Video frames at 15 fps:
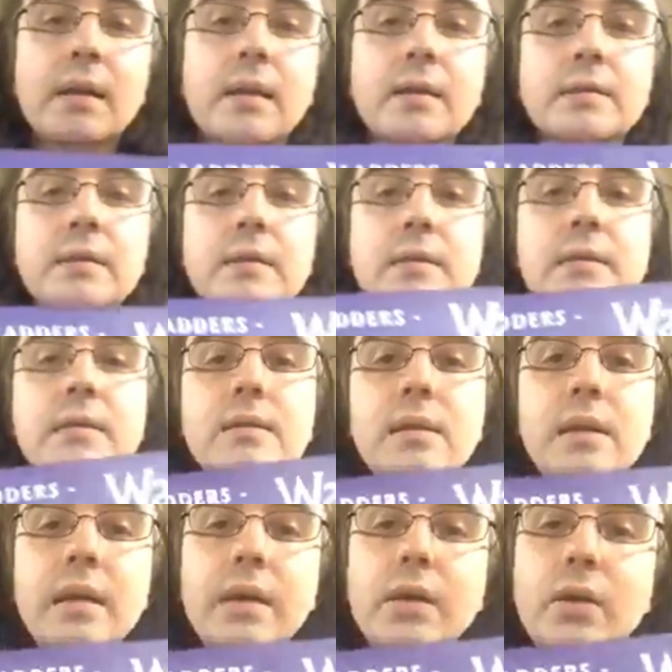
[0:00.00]
This is
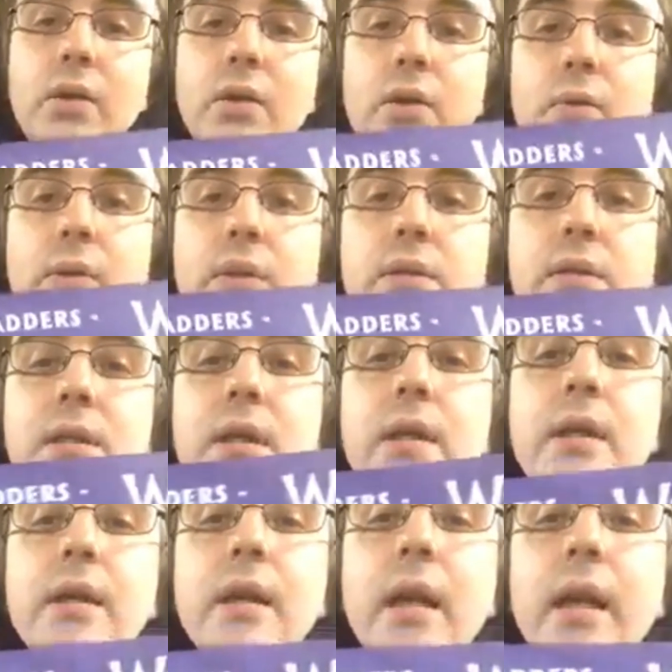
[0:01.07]
the newest
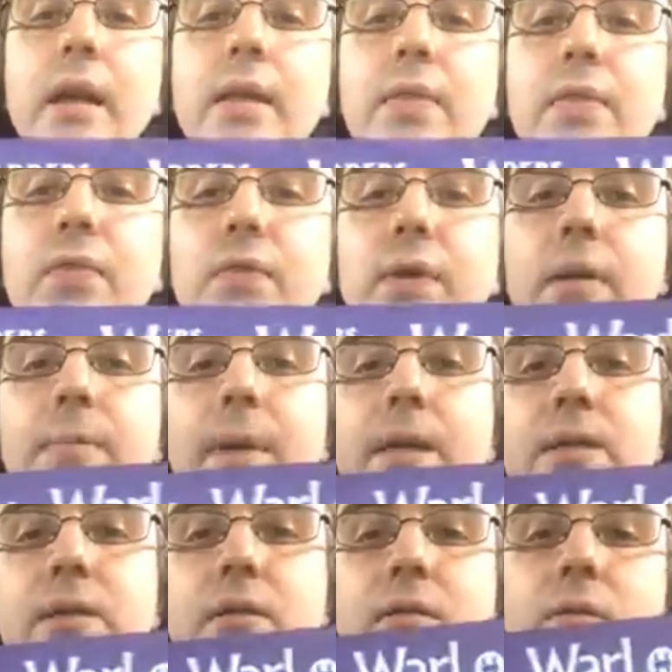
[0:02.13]
thing in
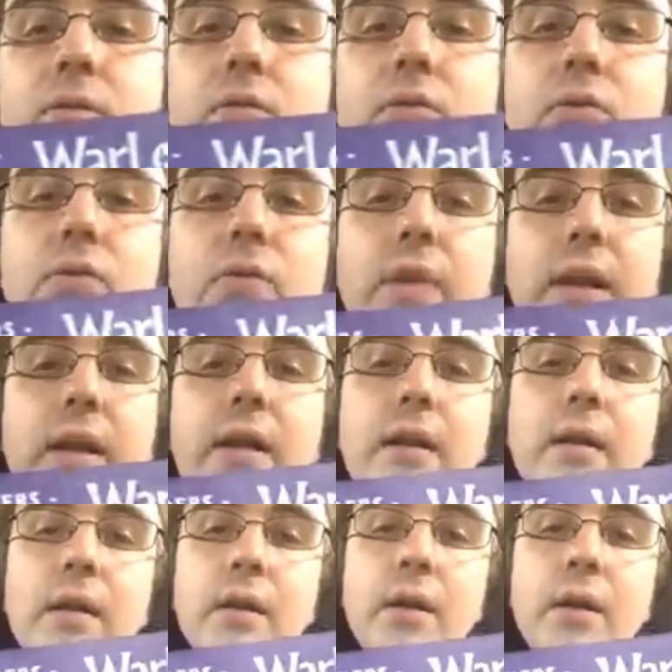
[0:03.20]
3-dimensional terrain